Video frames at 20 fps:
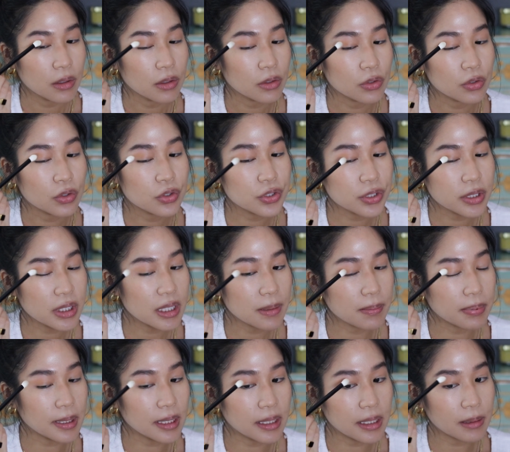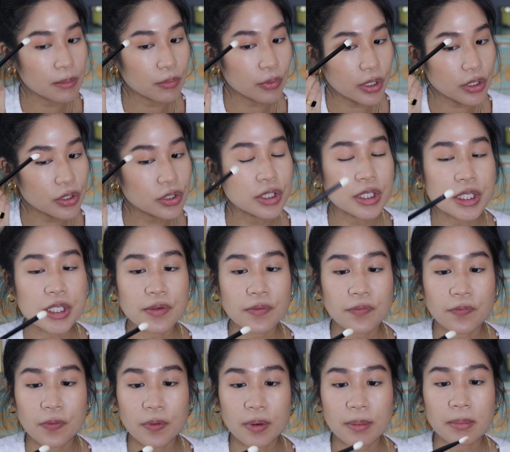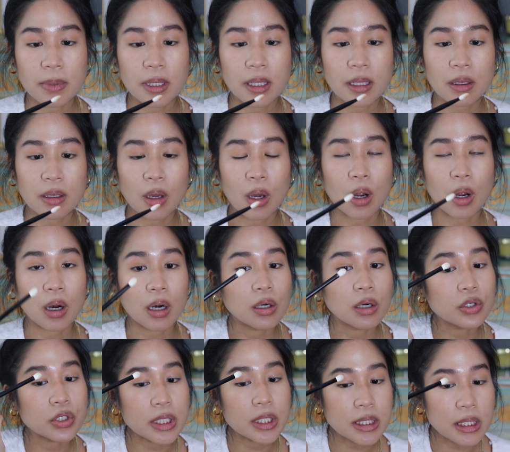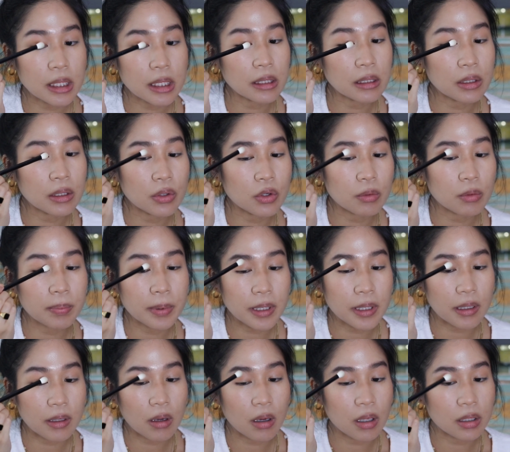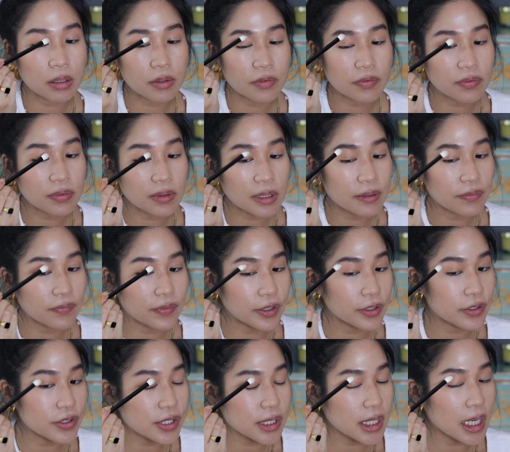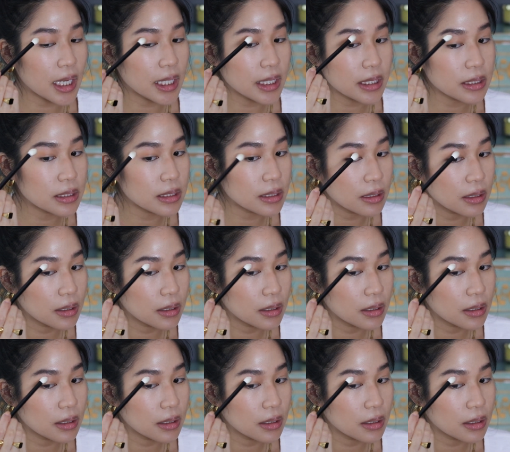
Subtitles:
Usually blending brushes for me are just a little bit on the fluffier side,